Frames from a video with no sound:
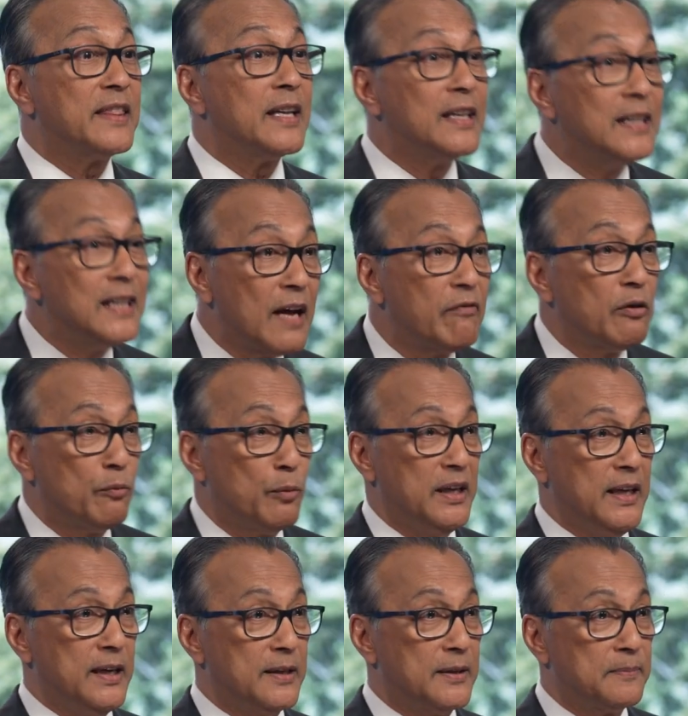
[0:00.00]
the level we
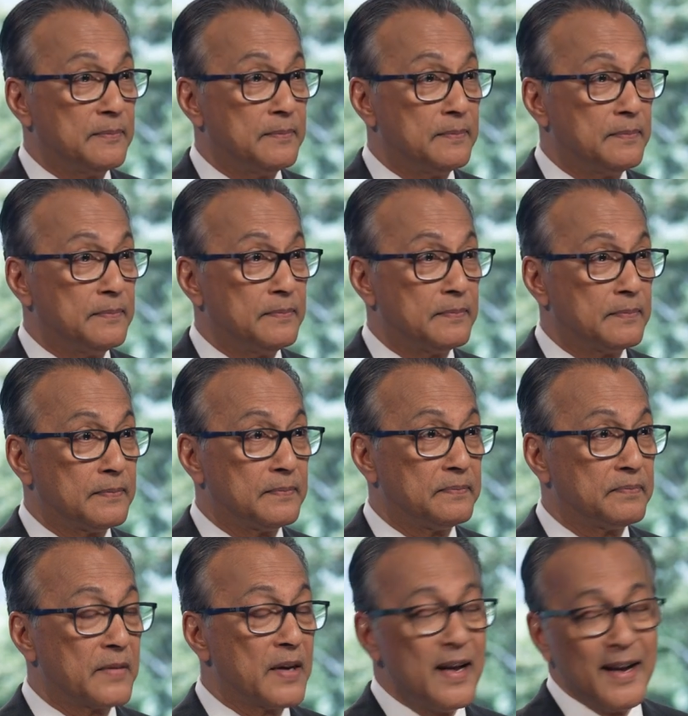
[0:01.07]
need.
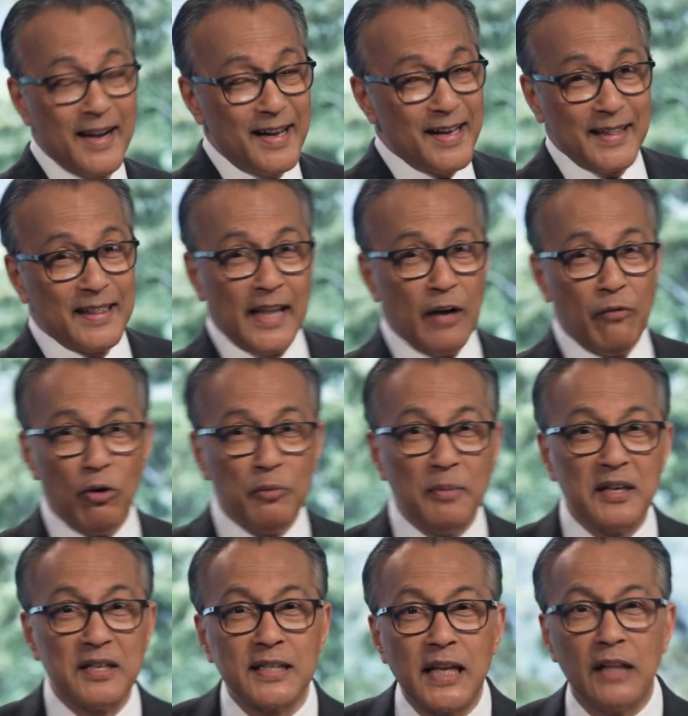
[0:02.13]
There won't be a
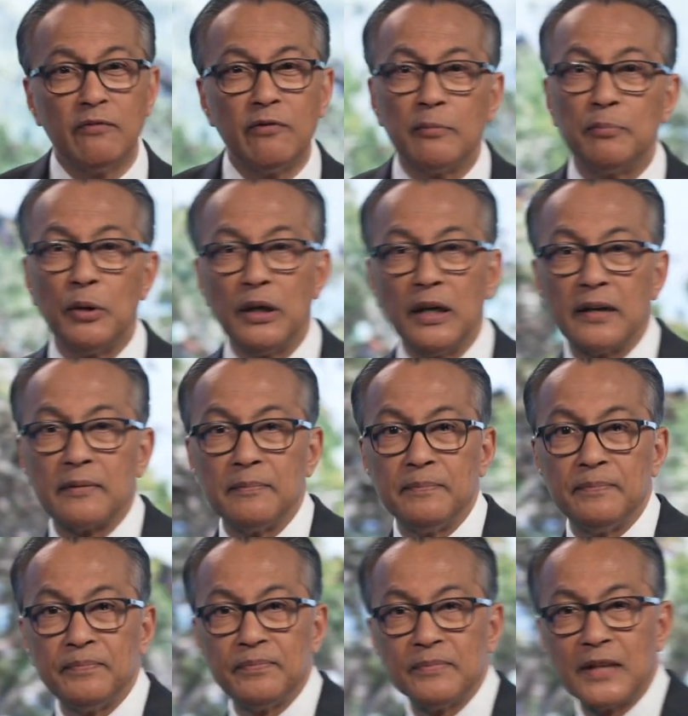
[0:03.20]
silver bullet
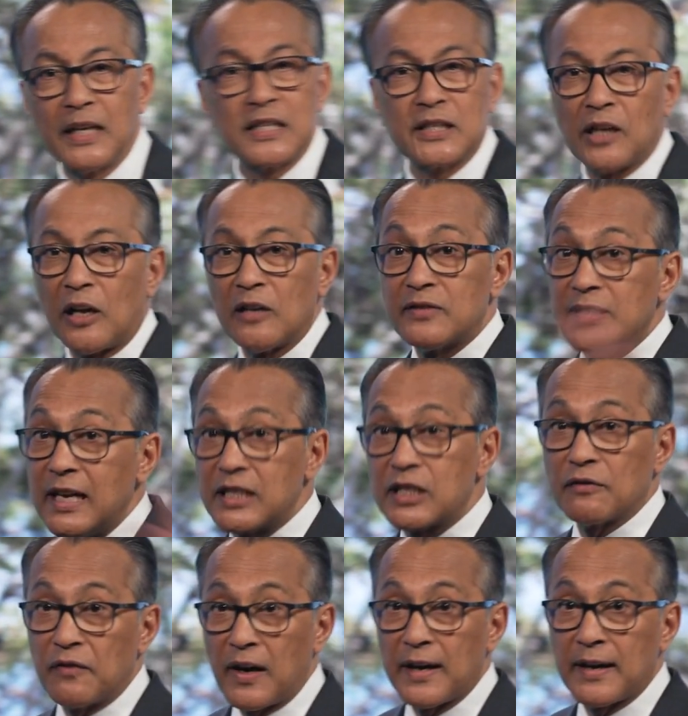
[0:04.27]
that solves nature
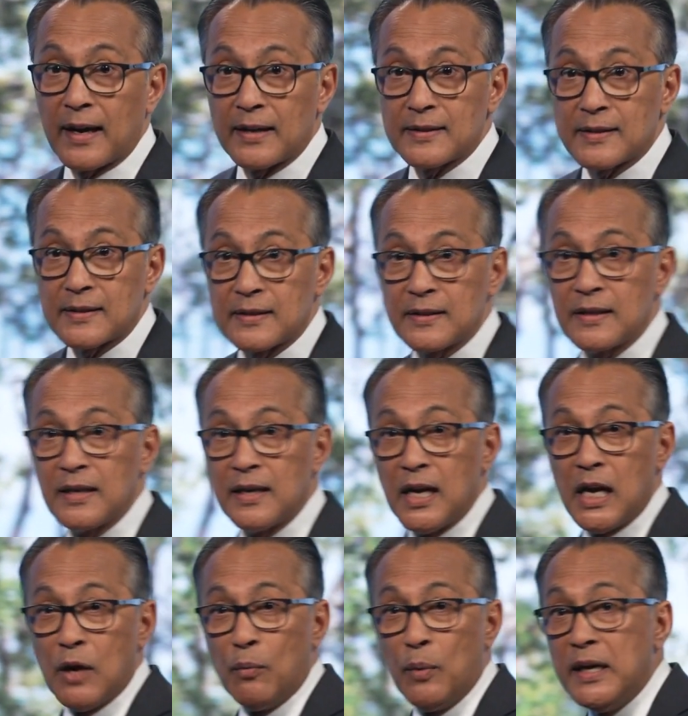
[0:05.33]
finance.
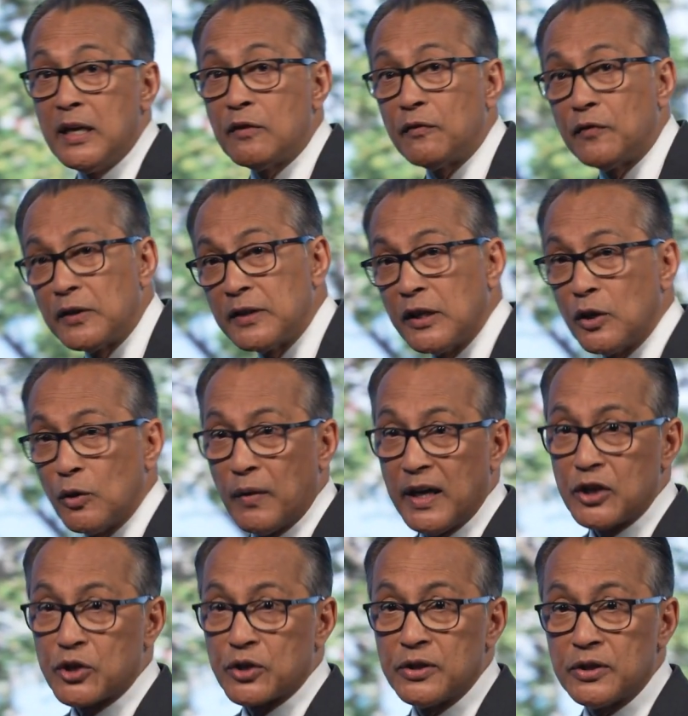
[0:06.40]
We need further
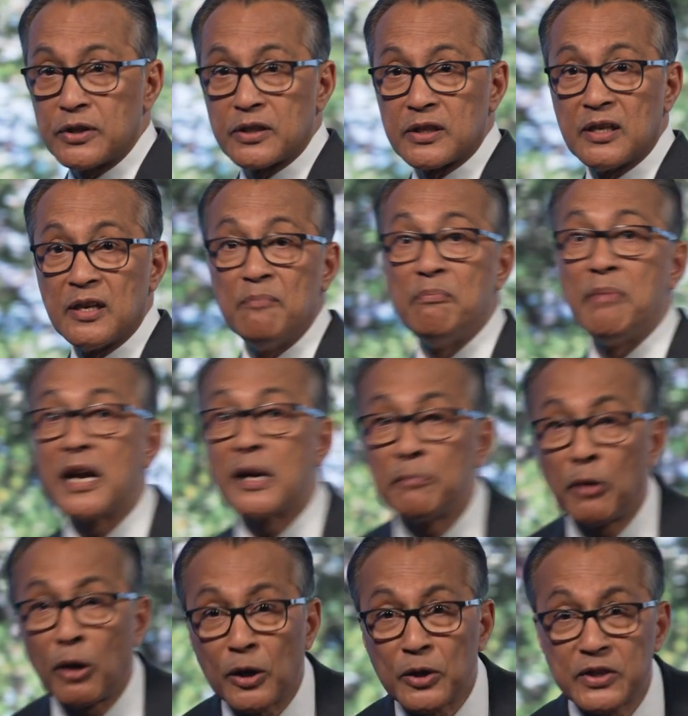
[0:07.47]
innovations, better
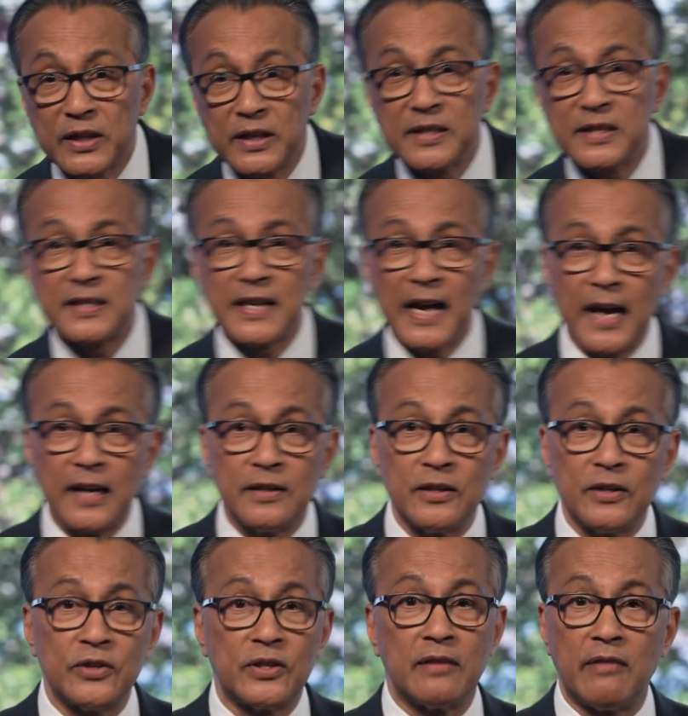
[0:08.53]
policies, standards, and